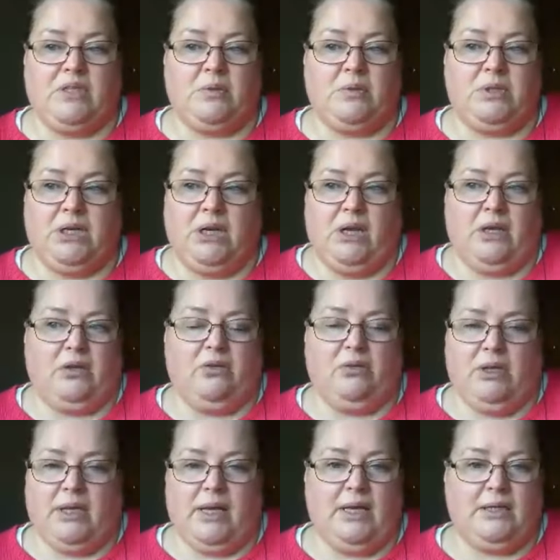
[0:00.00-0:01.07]
something like
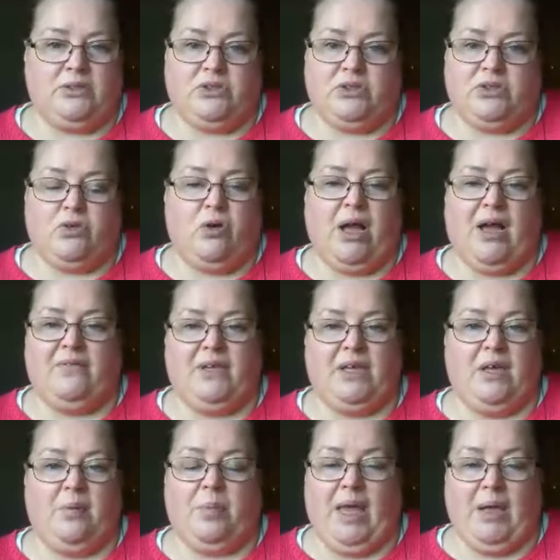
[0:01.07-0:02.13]
Google Calendars or
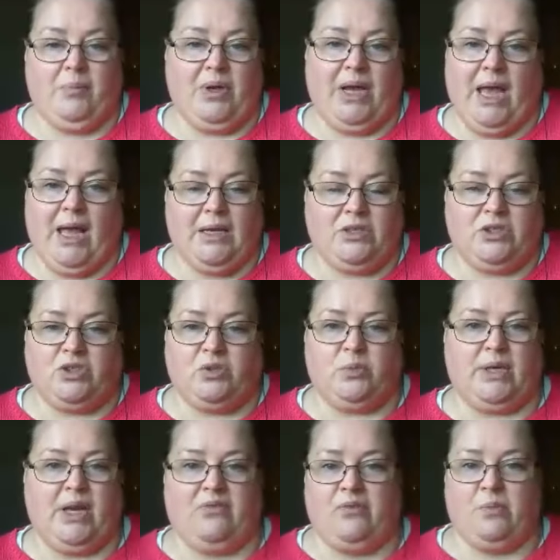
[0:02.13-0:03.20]
having a paper calendar
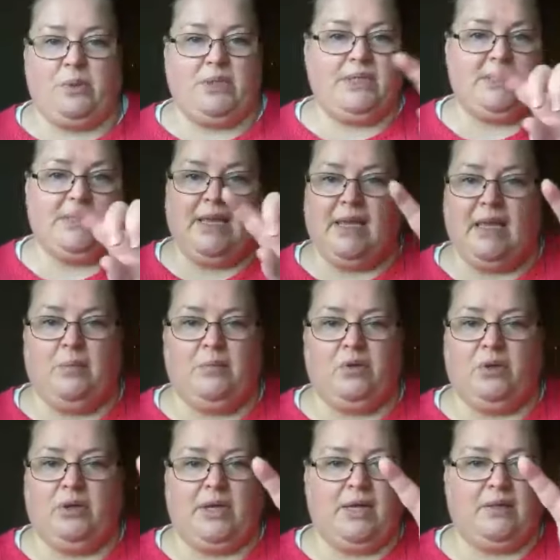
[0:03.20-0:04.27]
with everybody's name.
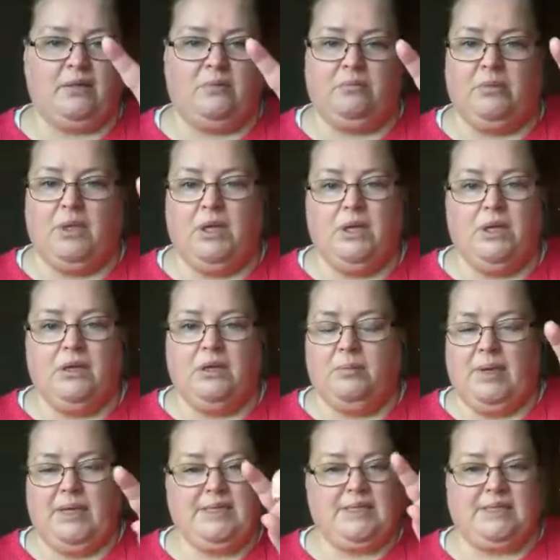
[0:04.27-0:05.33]
You can get them
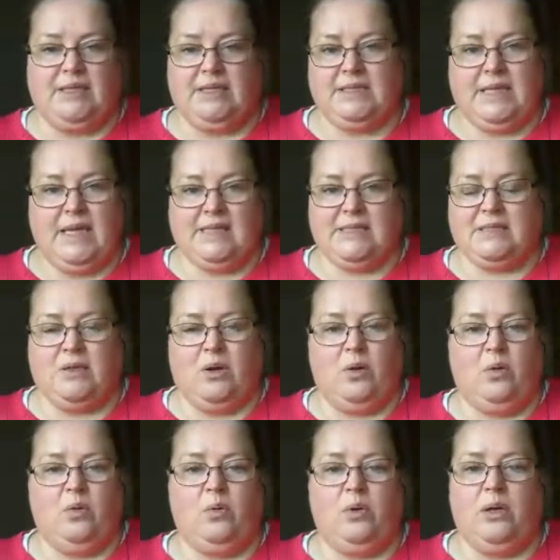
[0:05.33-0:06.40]
in places like
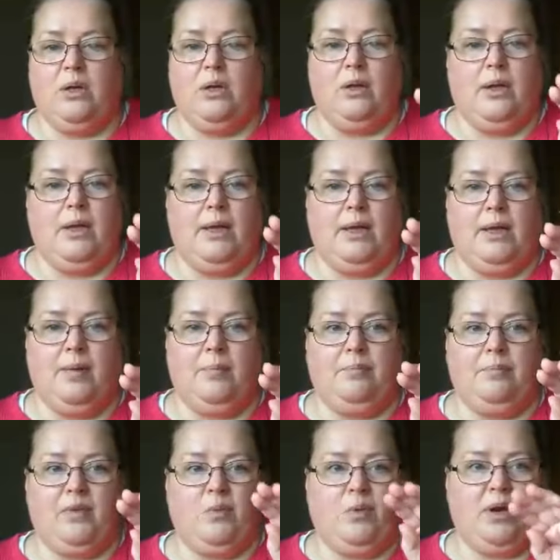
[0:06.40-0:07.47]
Tesco,
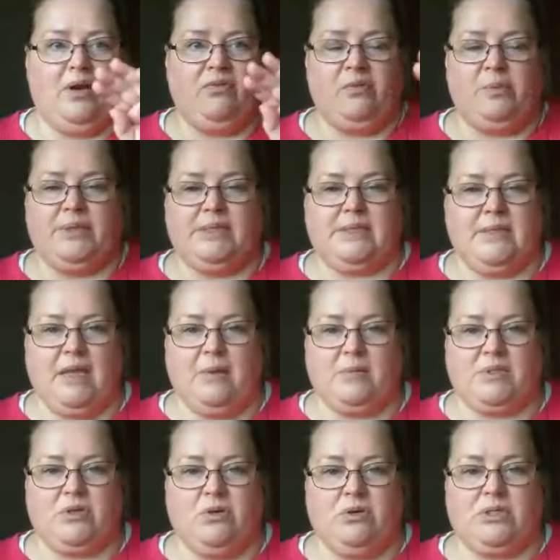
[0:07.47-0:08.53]
where everybody's name
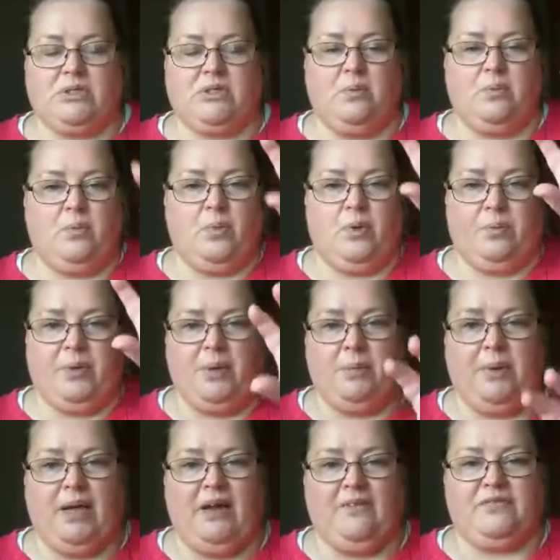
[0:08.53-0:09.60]
is across the top and what
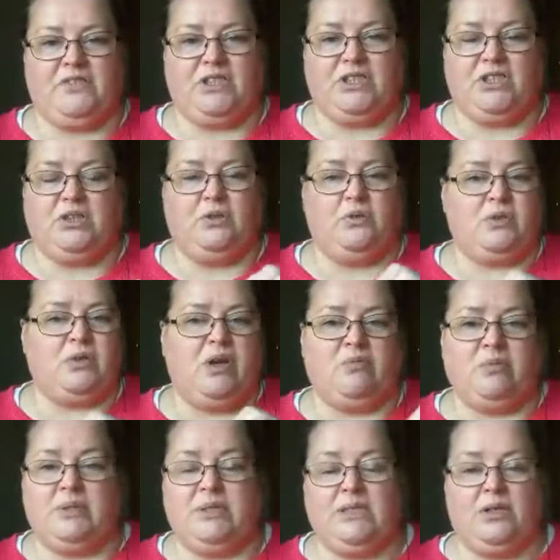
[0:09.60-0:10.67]
people have to do. So
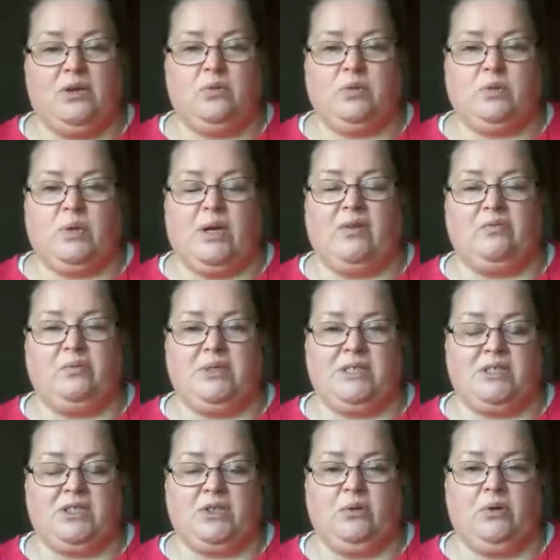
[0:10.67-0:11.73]
everybody knows what
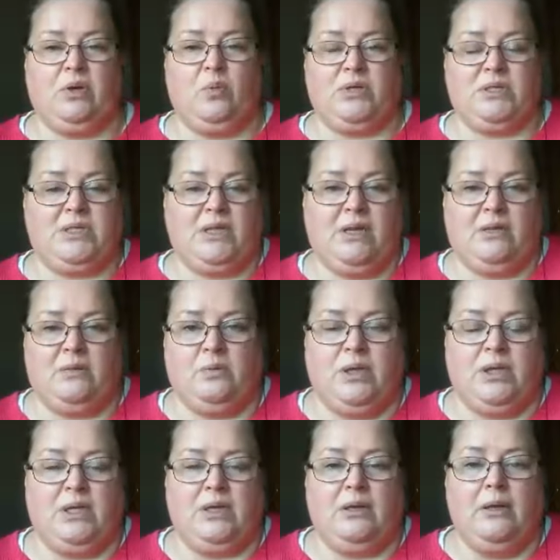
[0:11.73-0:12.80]
everybody's doing on what day of the
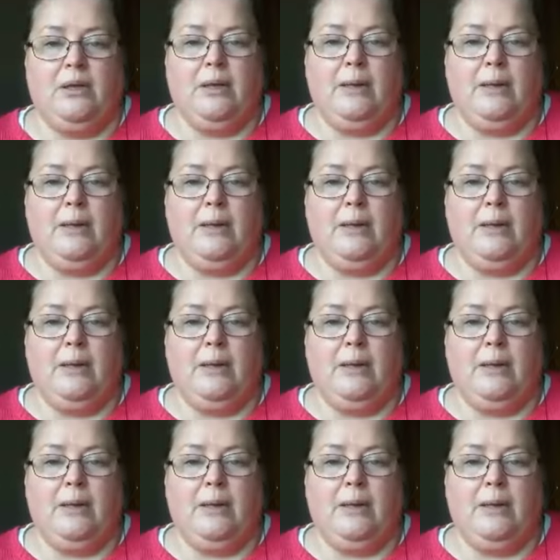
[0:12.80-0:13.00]
week.